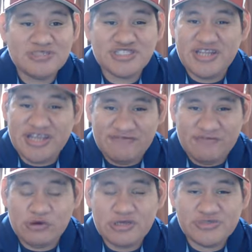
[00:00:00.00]
I'm just going to
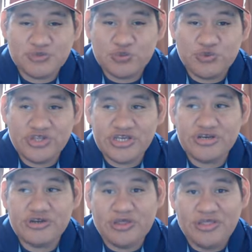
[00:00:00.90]
focus really
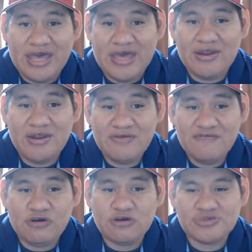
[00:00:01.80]
good on that,
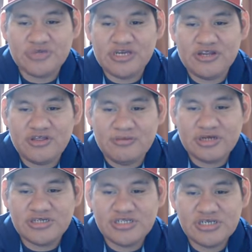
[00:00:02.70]
focus really good on the
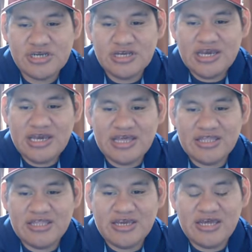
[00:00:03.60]
merch.
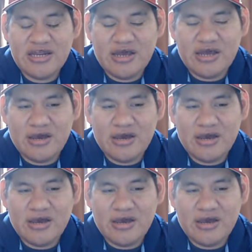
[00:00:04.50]
And then,